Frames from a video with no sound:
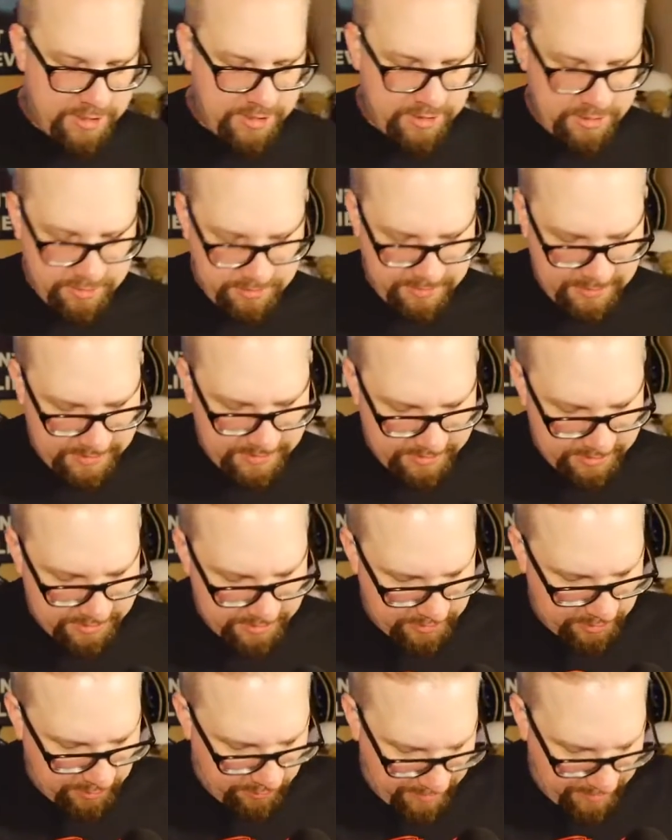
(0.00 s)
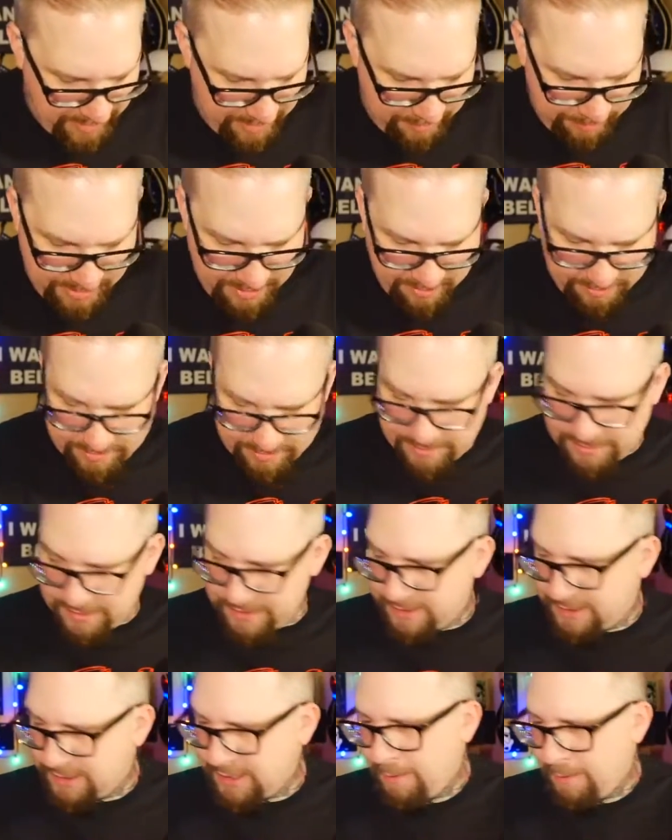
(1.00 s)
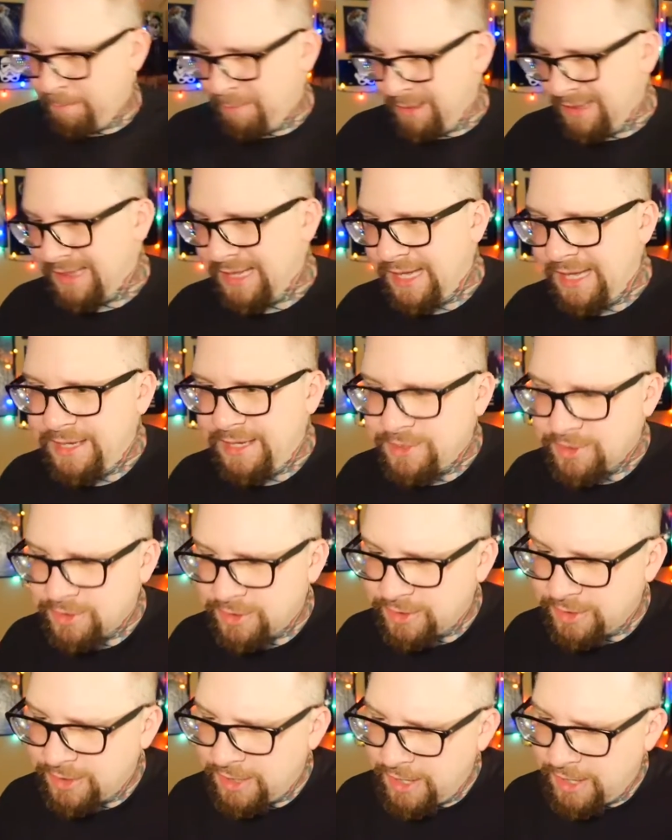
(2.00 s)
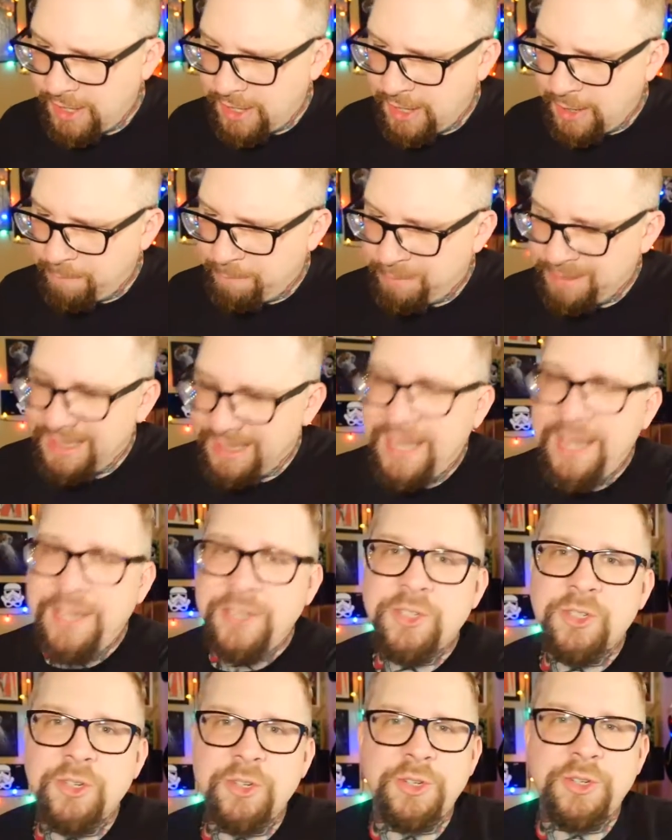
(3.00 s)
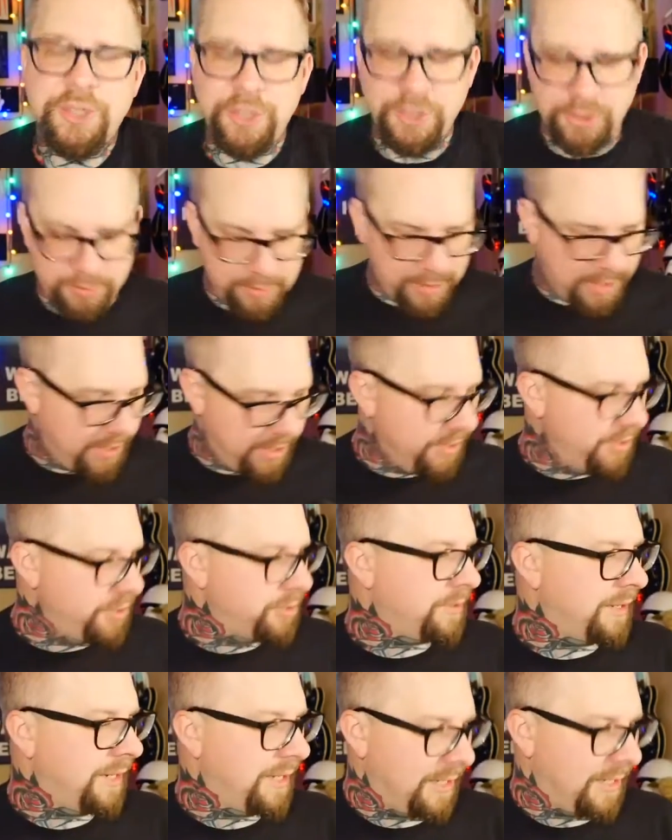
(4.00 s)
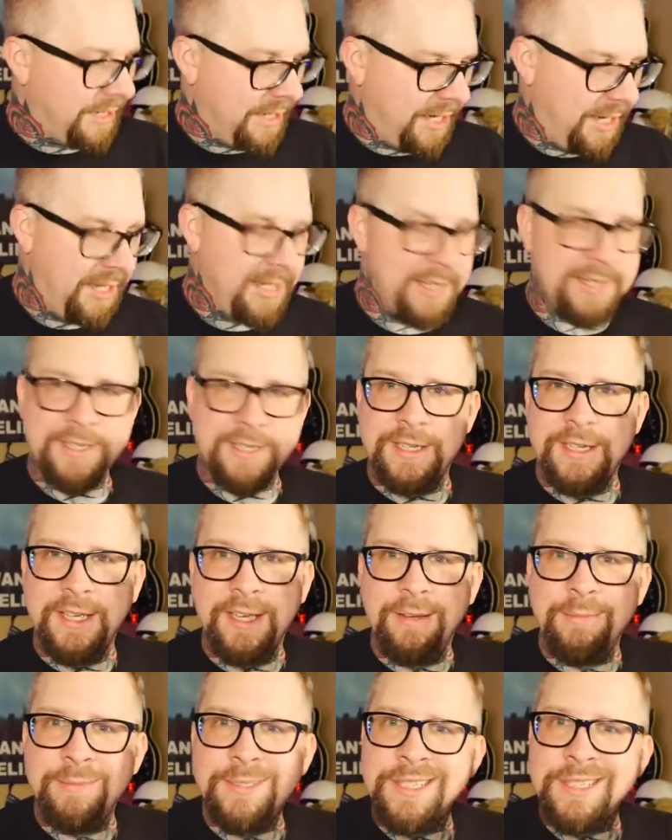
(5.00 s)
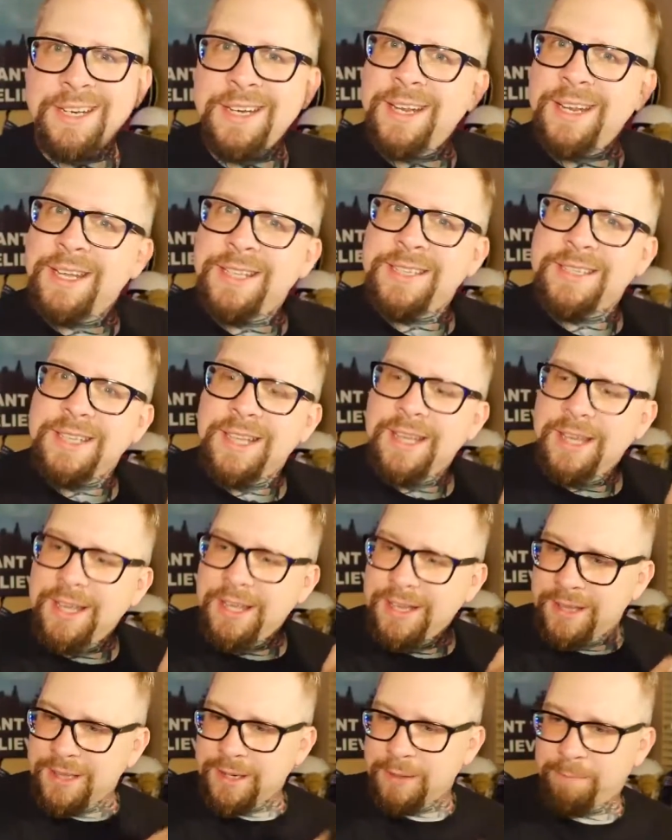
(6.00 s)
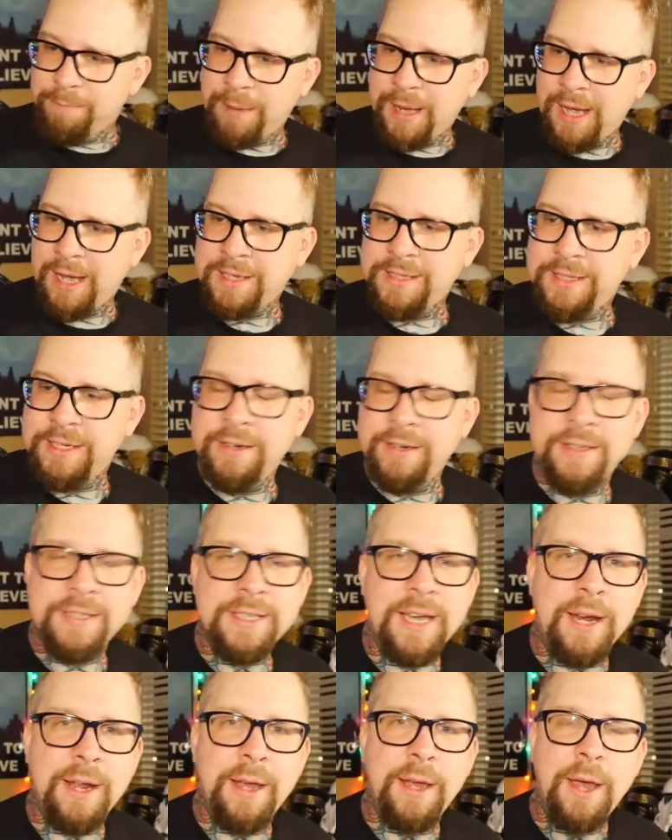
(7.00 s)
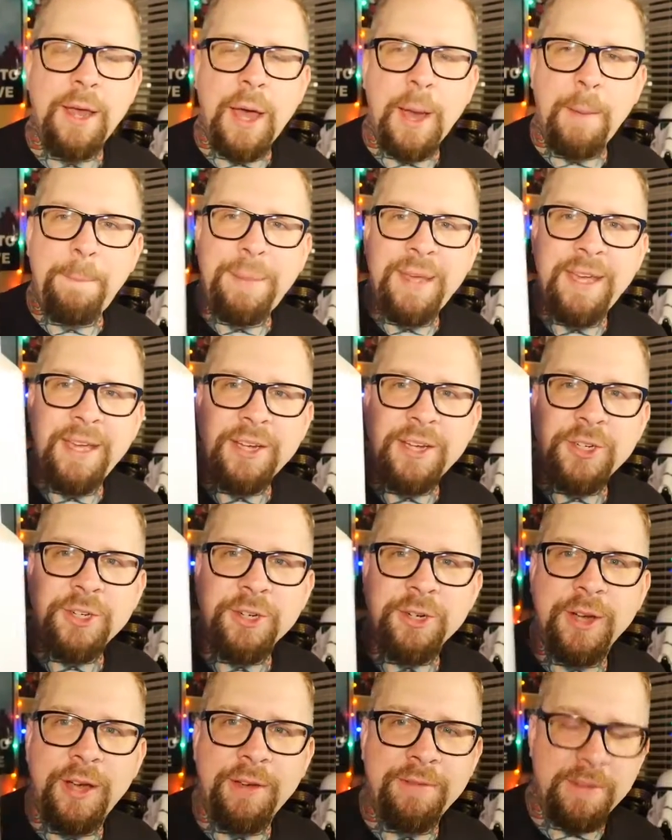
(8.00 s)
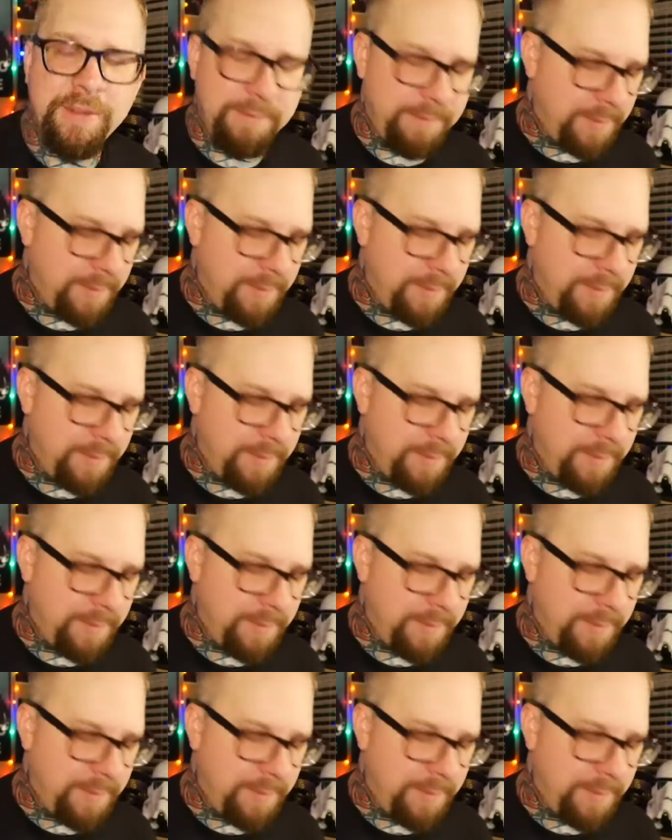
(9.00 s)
to do is grab out this Blazer 200 kit. Comes in a nice little box here. It's got a picture of the